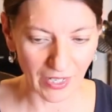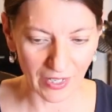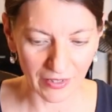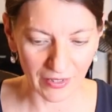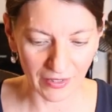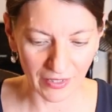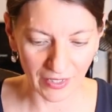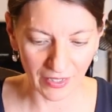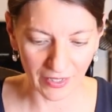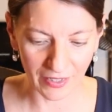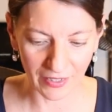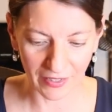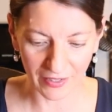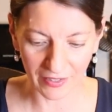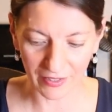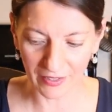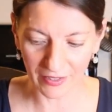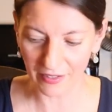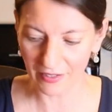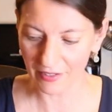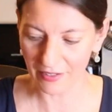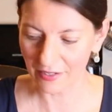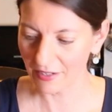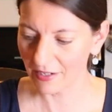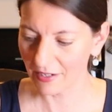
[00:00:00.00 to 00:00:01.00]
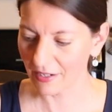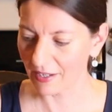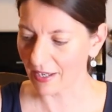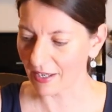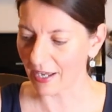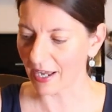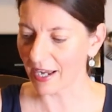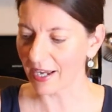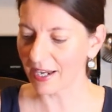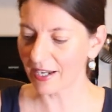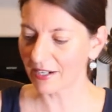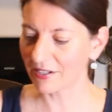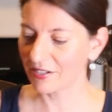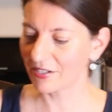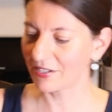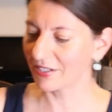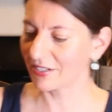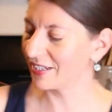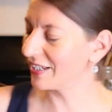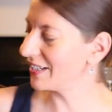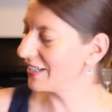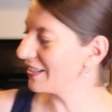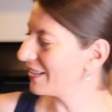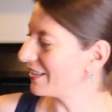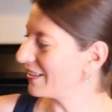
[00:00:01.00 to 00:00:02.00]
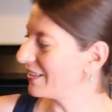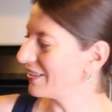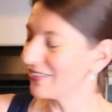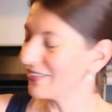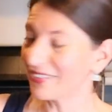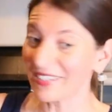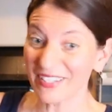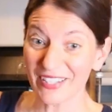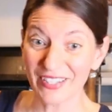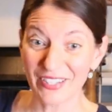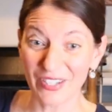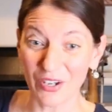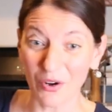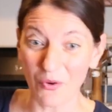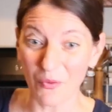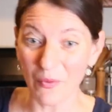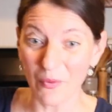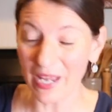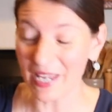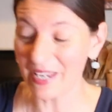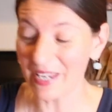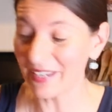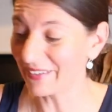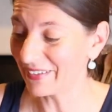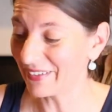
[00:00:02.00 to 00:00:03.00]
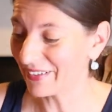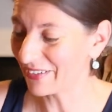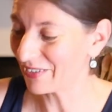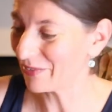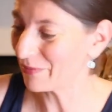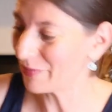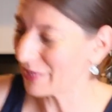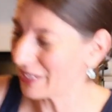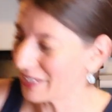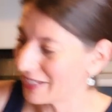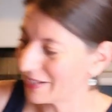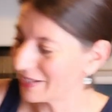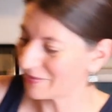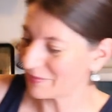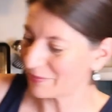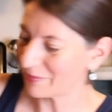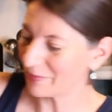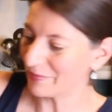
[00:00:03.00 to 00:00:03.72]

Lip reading: and then I actually need to do this away a little bit